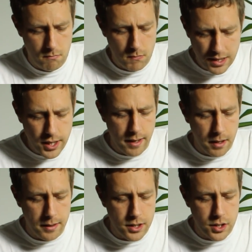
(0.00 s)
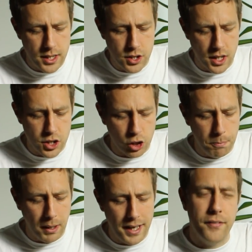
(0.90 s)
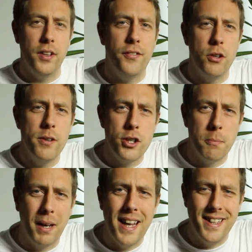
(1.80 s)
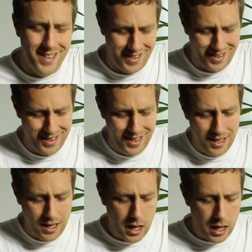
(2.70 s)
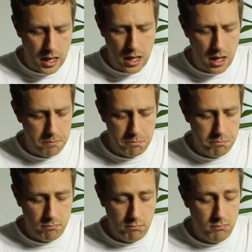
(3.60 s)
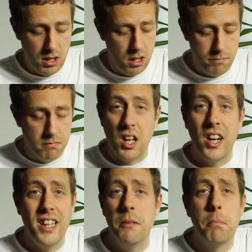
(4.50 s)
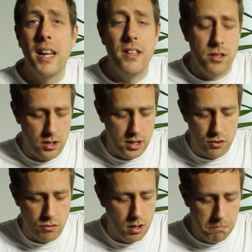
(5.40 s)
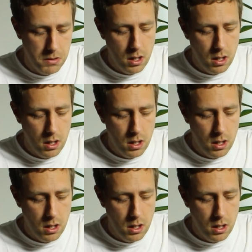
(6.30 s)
And yeah, it's a good blend. If you're into your blends, you know, dai blends, etc.